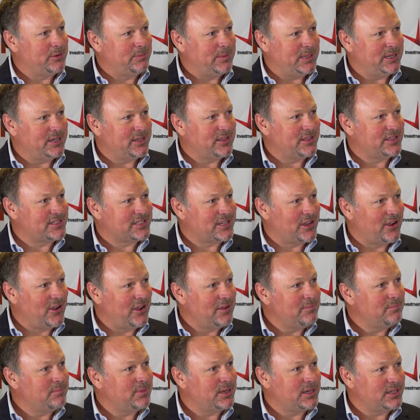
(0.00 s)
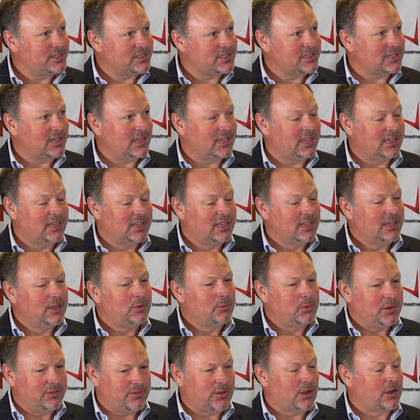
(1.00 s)
a bit at the time, but
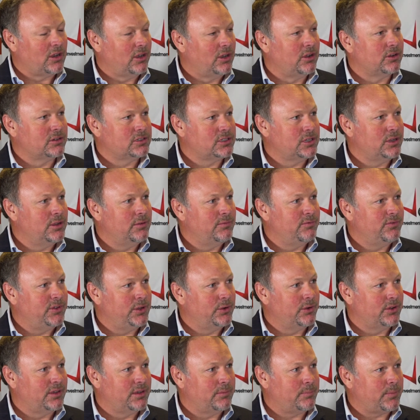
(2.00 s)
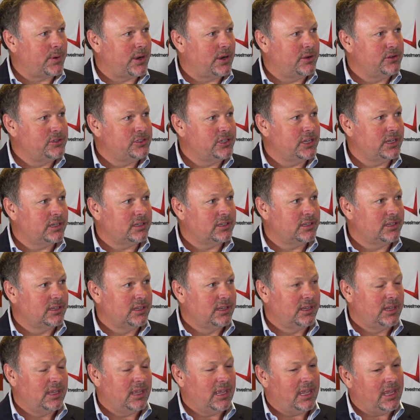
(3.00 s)
we've got a long-term view on the project,
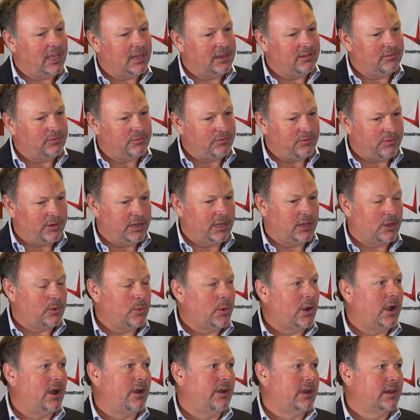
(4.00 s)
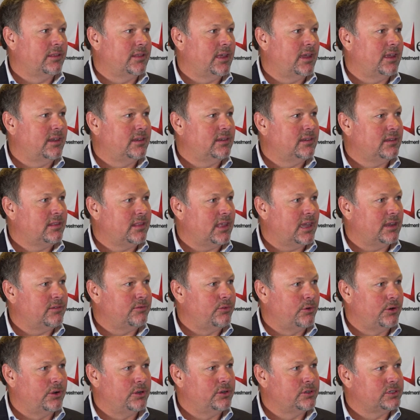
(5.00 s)
and reacquiring that
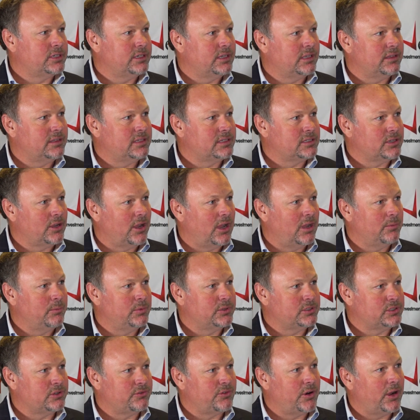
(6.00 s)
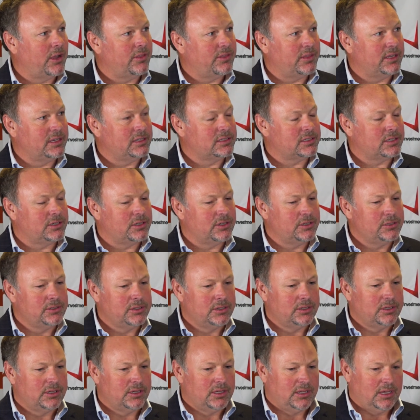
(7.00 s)
royalty at the time was the right thing to do.
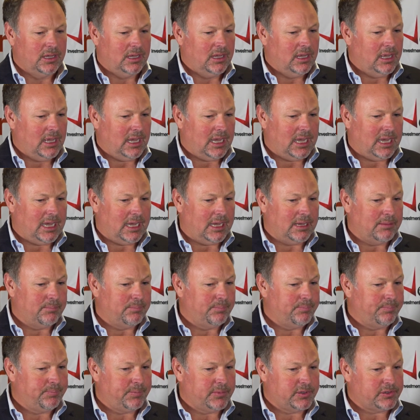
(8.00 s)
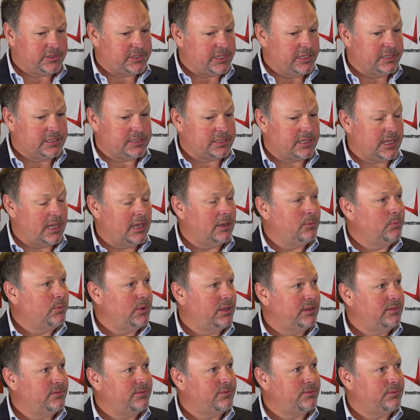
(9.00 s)
Since then
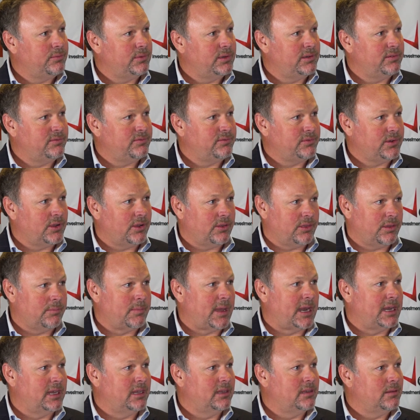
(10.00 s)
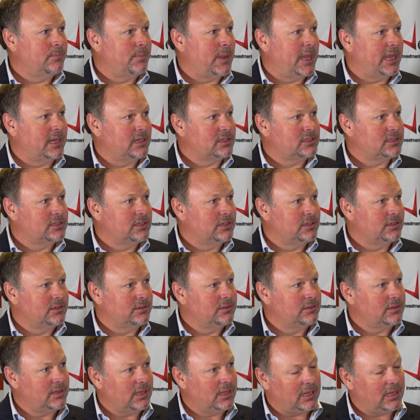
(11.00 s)
we've got the money in the bank to
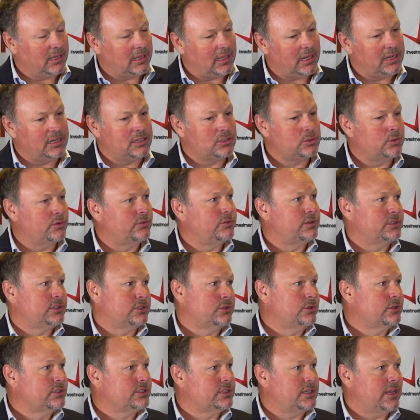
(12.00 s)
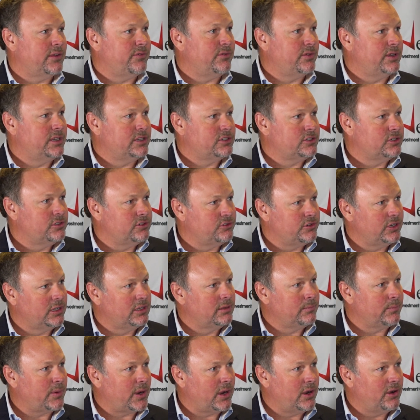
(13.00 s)
get into a resource definition
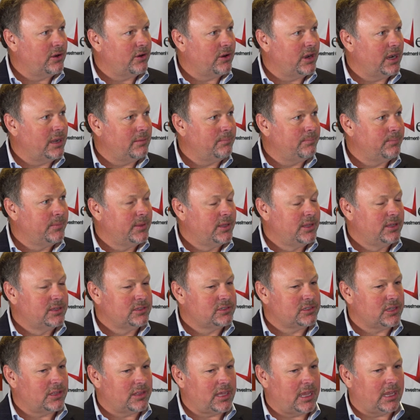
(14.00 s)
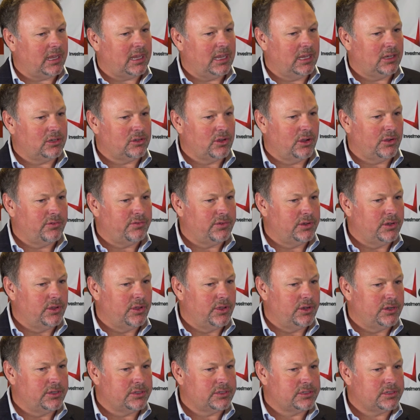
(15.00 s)
drilling program, so that kicked off in
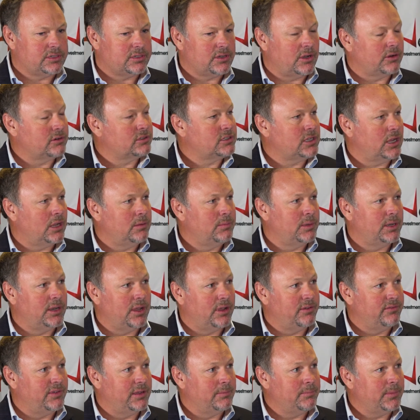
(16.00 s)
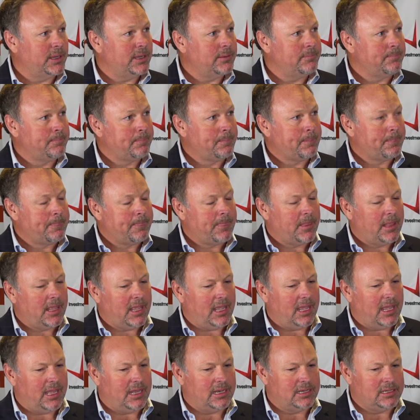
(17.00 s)
earnest October, November,
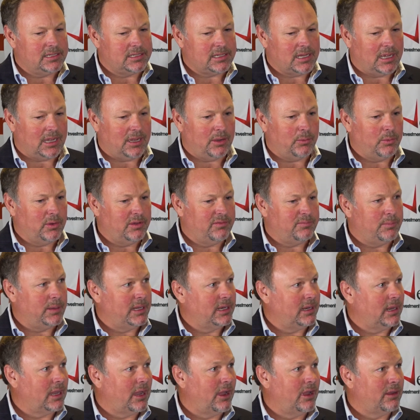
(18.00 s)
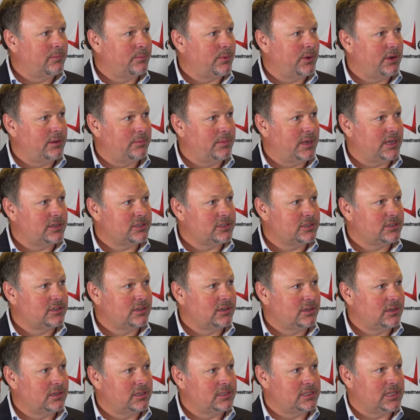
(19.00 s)
and we've been going pretty much
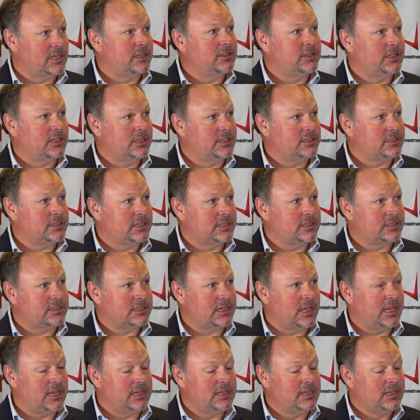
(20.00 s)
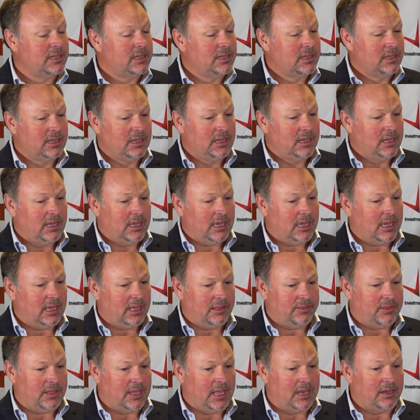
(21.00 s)
continually since then.
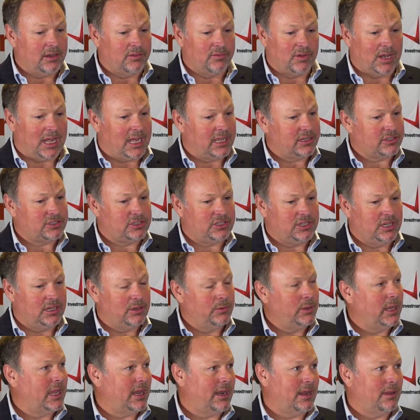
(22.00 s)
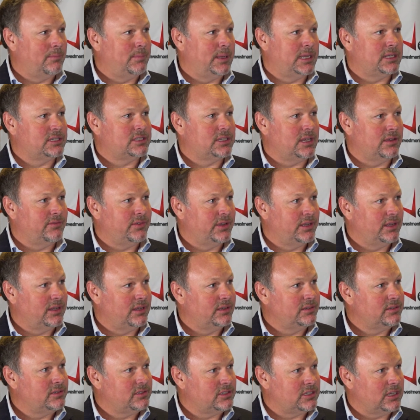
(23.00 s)
At the end of last year, we had our best ever
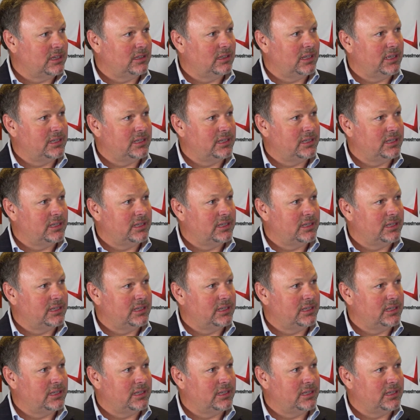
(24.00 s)
zinc